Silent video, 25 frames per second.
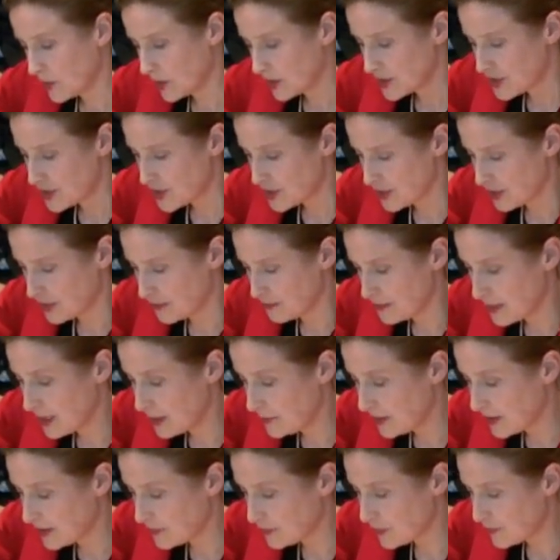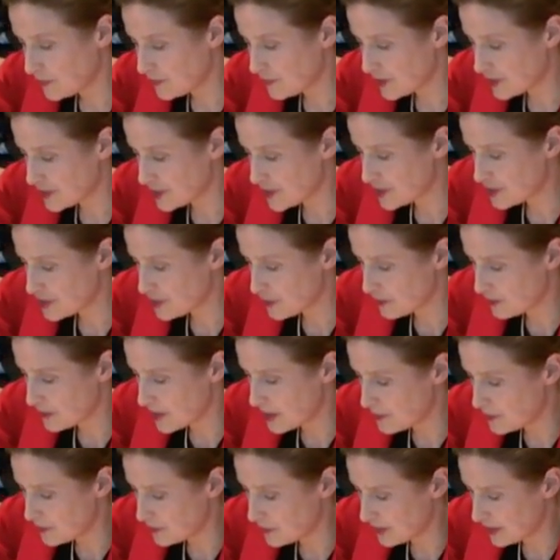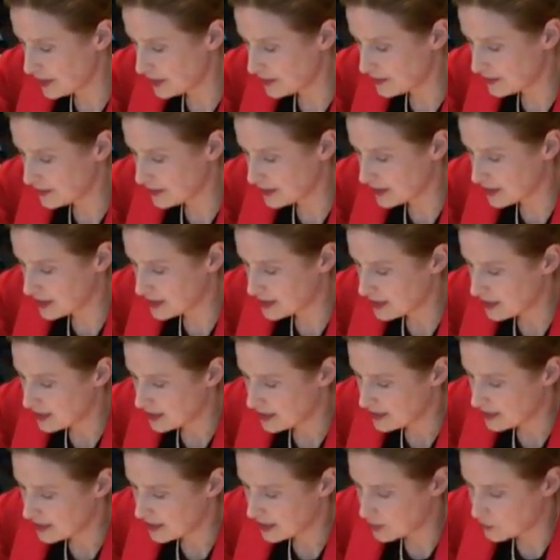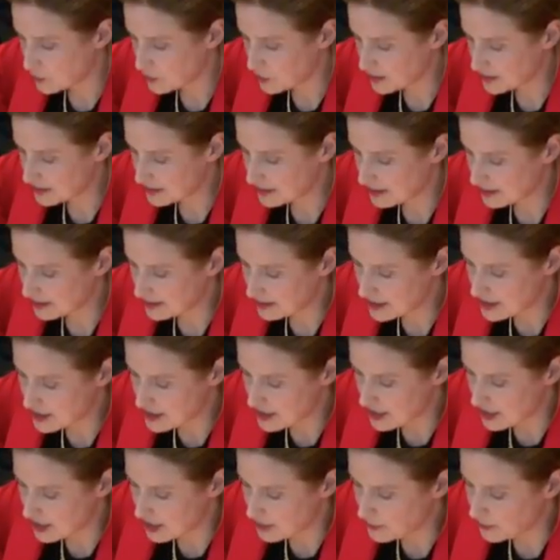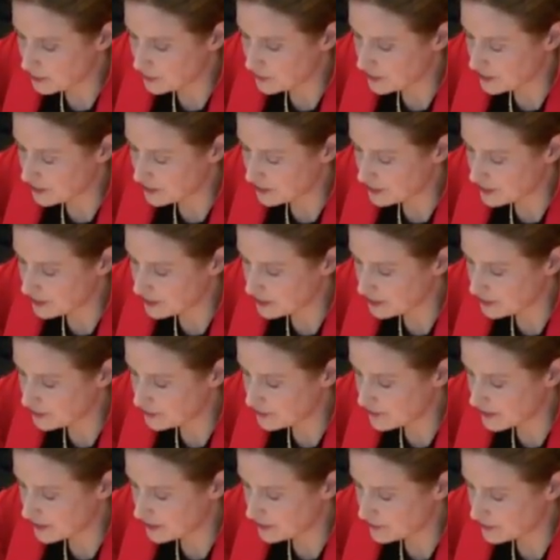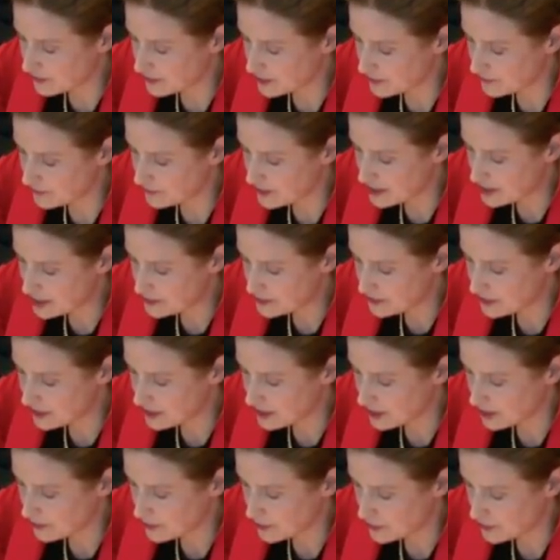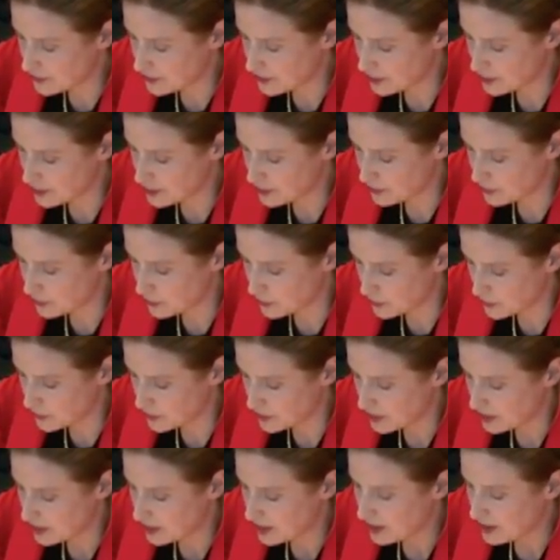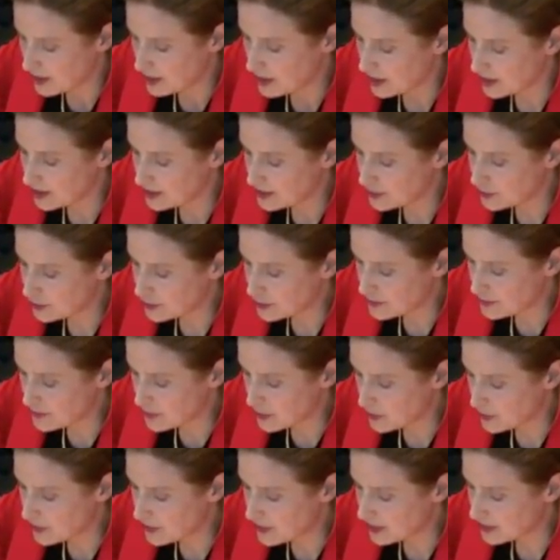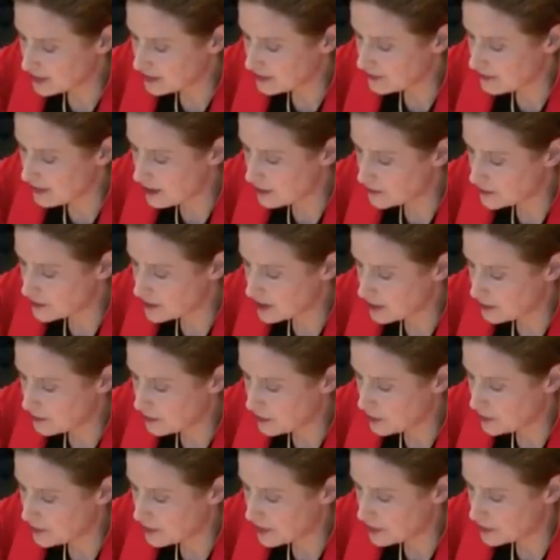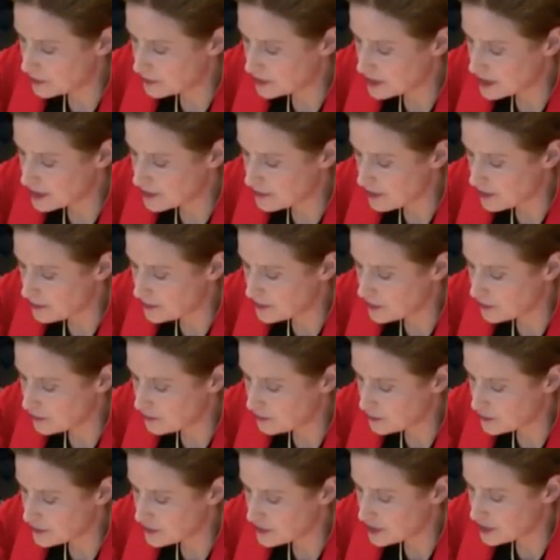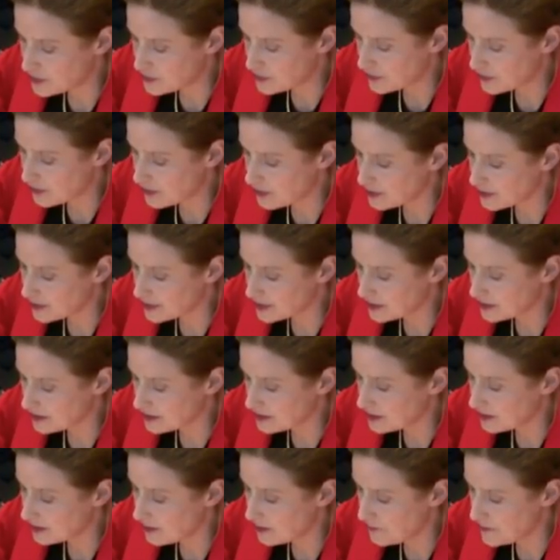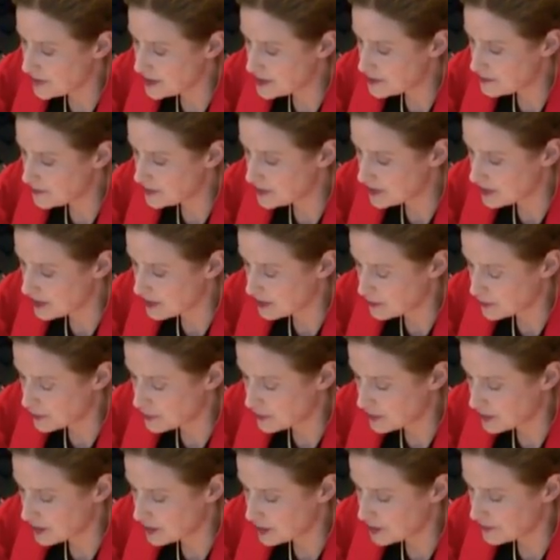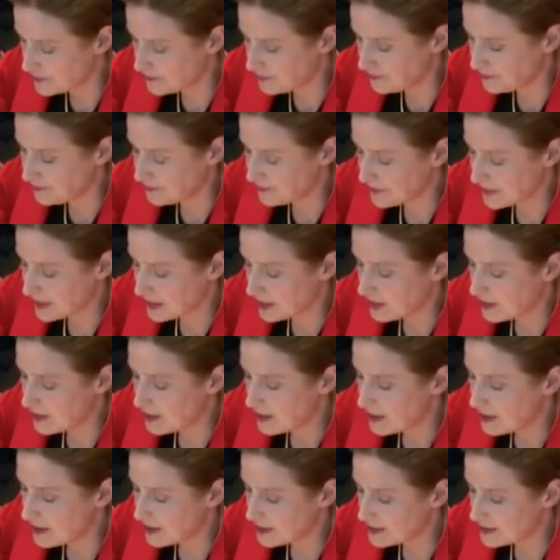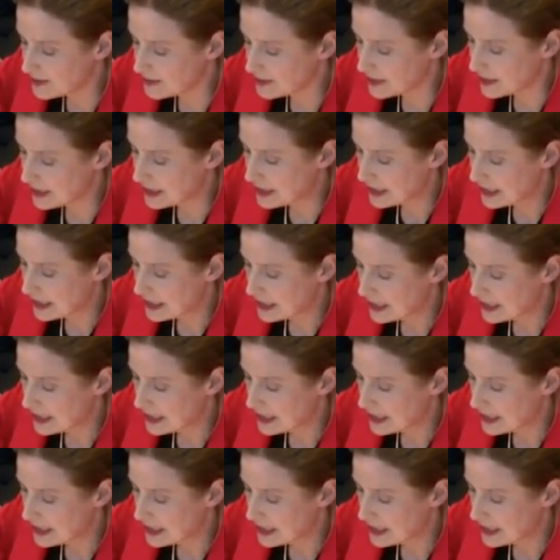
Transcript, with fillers: Question Maybe it refreshes your memory that that was at the time of the third Frankfurt investment arbitration moot, and you spoke at the roundtable about disruptive procedural conduct in investment arbitration. Answer,